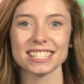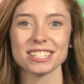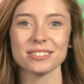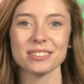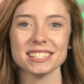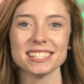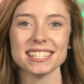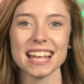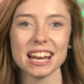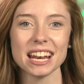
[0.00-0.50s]
So
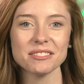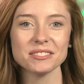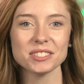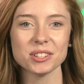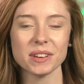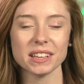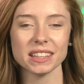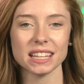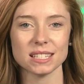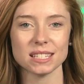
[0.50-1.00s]
instead of
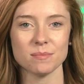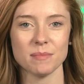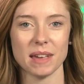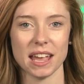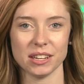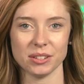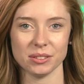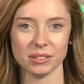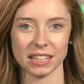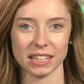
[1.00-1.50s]
doing this
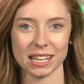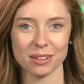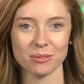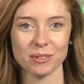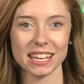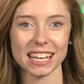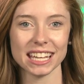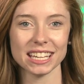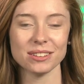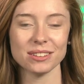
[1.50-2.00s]
manually,
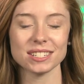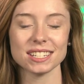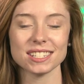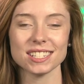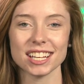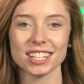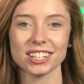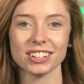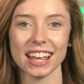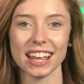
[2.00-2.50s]
we can use a
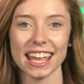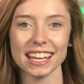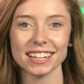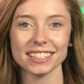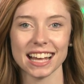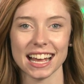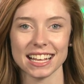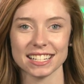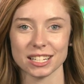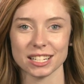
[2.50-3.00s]
signal
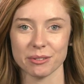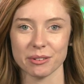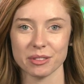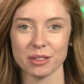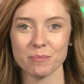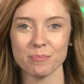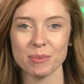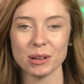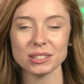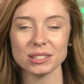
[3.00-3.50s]
analyzer with
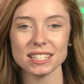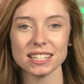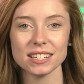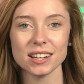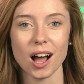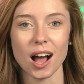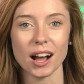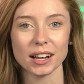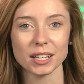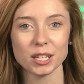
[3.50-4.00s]
a built-in
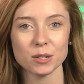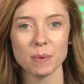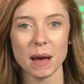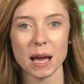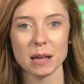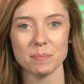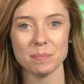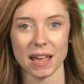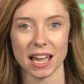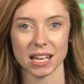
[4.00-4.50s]

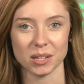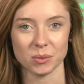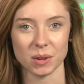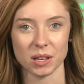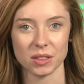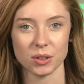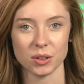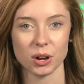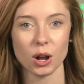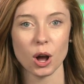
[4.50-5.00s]
occupied
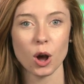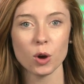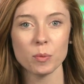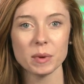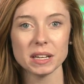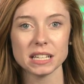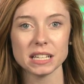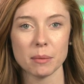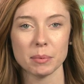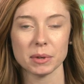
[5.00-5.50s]
bandwidth or
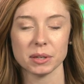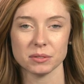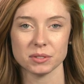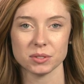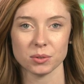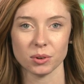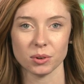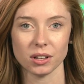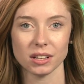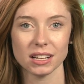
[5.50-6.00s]
OBW
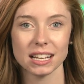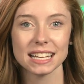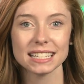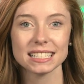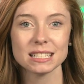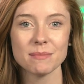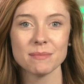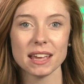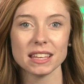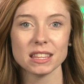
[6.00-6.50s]
tool
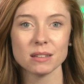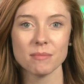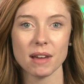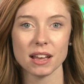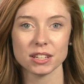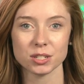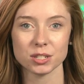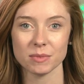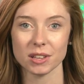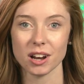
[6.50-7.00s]
to make the
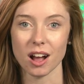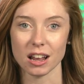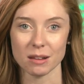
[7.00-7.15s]
measurement